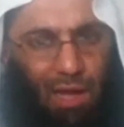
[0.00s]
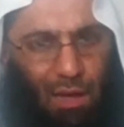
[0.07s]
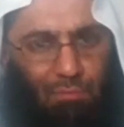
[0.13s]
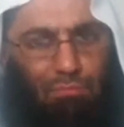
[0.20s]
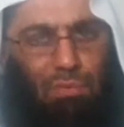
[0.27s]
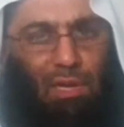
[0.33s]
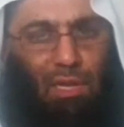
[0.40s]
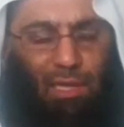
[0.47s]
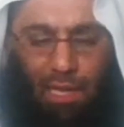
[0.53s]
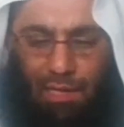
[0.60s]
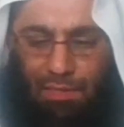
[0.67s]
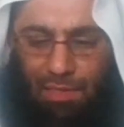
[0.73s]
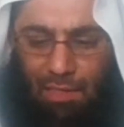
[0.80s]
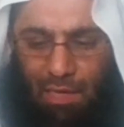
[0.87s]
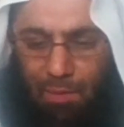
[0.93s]

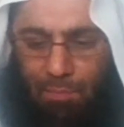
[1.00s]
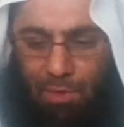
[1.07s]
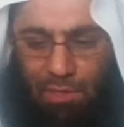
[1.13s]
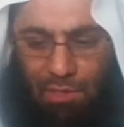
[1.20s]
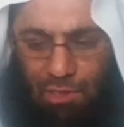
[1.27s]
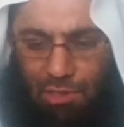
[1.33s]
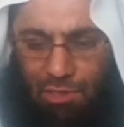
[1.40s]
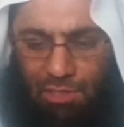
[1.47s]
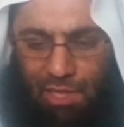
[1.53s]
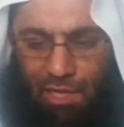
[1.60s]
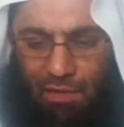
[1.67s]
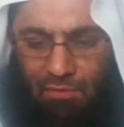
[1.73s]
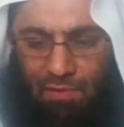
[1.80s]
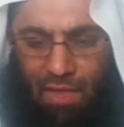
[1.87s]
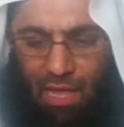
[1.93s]
obligating upon
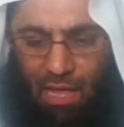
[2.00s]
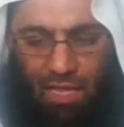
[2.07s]
yourself